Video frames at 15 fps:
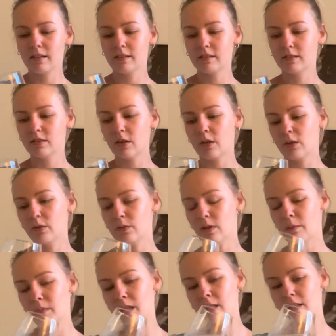So,
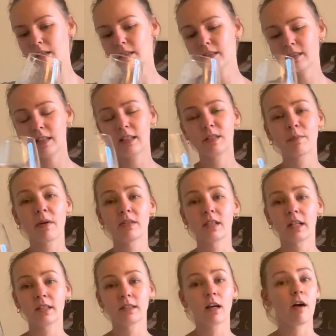this smells
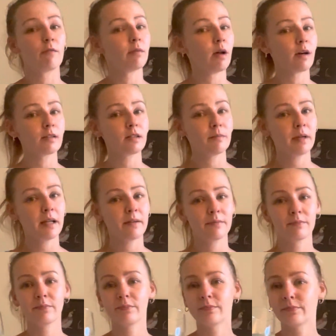like a sauv blanc to me.
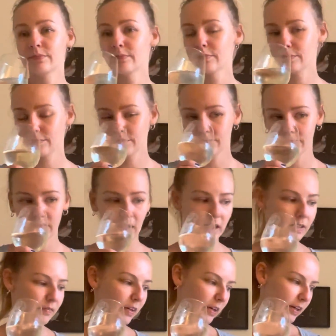
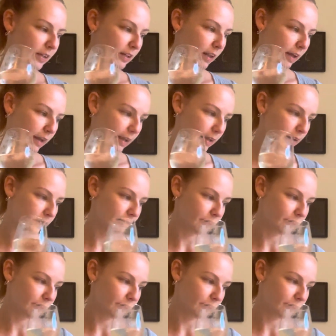It's very light.